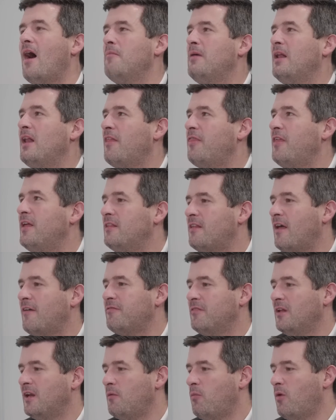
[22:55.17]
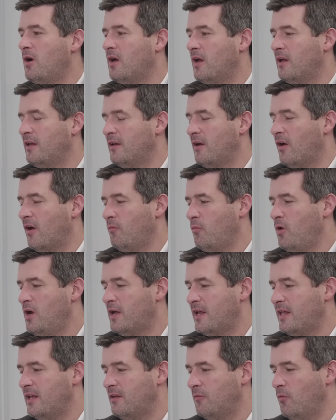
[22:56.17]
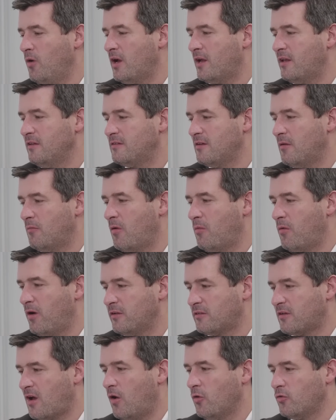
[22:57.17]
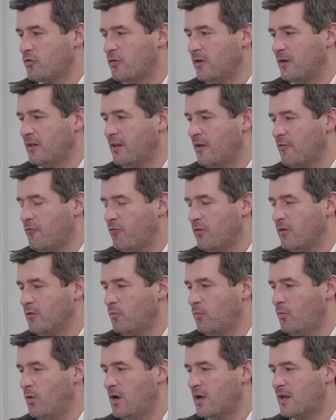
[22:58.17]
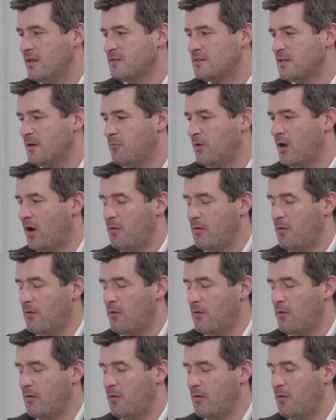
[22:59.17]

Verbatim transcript: I mean, I think definitely working somewhere where it's culturally different, working somewhere.